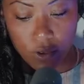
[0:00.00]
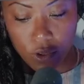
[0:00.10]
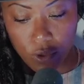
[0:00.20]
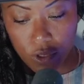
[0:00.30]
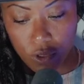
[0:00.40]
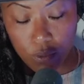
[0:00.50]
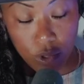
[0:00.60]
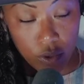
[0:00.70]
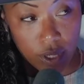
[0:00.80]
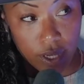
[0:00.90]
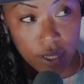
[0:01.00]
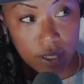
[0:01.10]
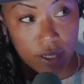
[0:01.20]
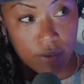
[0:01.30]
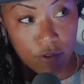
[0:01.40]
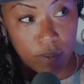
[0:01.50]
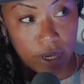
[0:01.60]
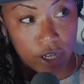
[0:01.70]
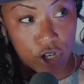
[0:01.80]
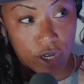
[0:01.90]
due to mucus,
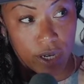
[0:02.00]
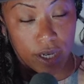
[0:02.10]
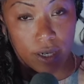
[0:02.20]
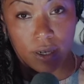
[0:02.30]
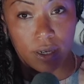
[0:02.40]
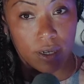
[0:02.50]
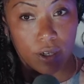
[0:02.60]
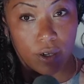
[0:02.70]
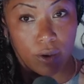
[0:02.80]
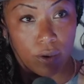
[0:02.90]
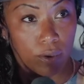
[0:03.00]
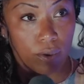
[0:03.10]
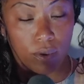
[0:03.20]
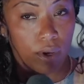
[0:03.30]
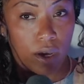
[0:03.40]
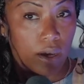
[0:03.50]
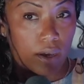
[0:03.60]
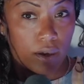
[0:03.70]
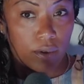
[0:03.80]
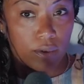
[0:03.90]
inflammation, you know,
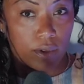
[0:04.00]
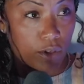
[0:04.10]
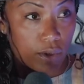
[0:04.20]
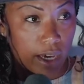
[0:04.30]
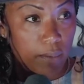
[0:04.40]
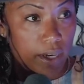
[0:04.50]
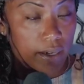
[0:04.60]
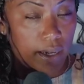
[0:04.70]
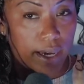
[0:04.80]
you name it.